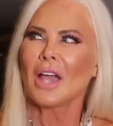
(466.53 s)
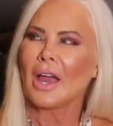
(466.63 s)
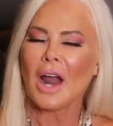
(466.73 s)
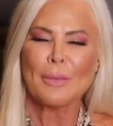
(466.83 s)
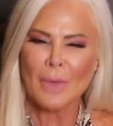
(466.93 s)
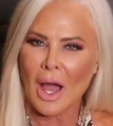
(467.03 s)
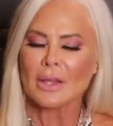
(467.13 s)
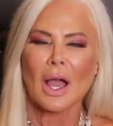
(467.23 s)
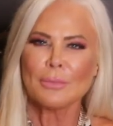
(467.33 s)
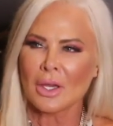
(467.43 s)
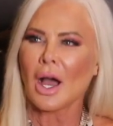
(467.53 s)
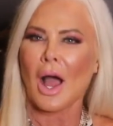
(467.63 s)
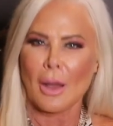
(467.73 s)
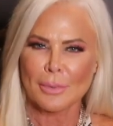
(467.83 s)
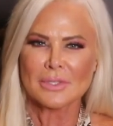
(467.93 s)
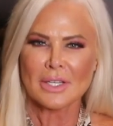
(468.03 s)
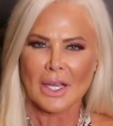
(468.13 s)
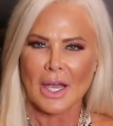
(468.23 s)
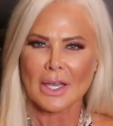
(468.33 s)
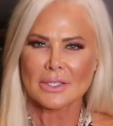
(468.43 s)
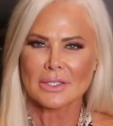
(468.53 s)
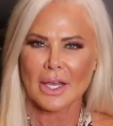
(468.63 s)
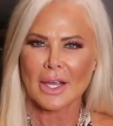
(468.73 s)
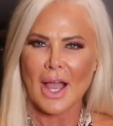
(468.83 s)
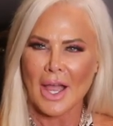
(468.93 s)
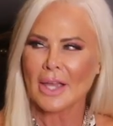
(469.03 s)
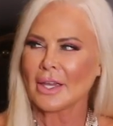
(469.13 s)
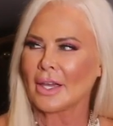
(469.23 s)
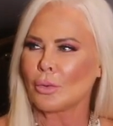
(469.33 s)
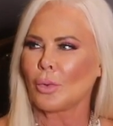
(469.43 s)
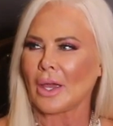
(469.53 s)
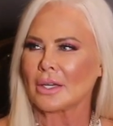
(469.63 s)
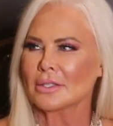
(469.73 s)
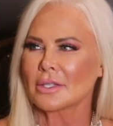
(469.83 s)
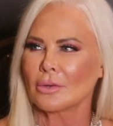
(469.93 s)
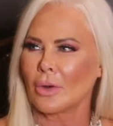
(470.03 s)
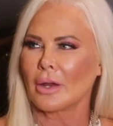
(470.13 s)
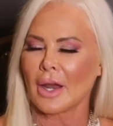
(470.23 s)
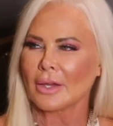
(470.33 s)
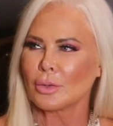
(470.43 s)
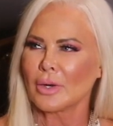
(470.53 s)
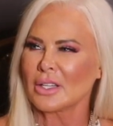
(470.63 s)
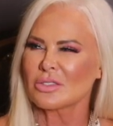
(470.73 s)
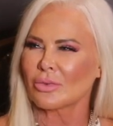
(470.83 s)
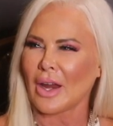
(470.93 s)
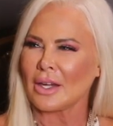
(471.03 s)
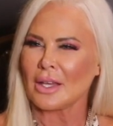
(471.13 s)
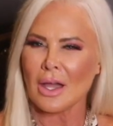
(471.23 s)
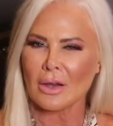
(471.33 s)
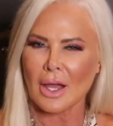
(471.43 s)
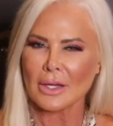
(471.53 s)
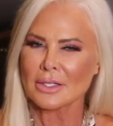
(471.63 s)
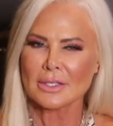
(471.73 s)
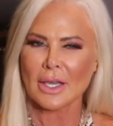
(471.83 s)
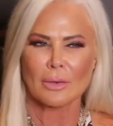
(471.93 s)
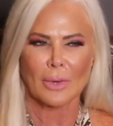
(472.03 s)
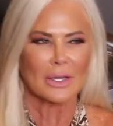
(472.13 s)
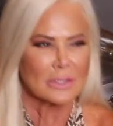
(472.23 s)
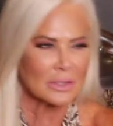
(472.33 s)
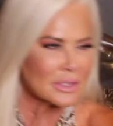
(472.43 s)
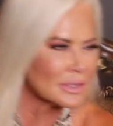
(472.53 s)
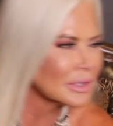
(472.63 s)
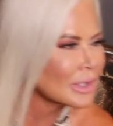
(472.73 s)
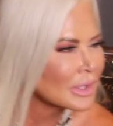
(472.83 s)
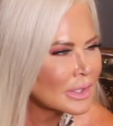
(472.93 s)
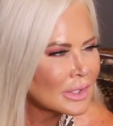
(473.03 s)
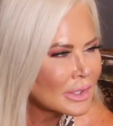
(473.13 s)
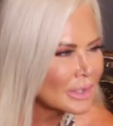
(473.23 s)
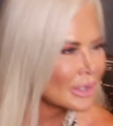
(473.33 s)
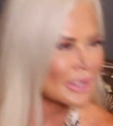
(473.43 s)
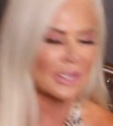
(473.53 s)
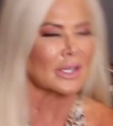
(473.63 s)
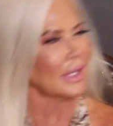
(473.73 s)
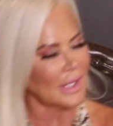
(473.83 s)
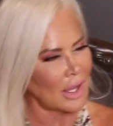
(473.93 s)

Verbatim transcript: And I'm the opposite, guys. Like, I can't wait. Like, when it's rainy out, I just can't wait to just get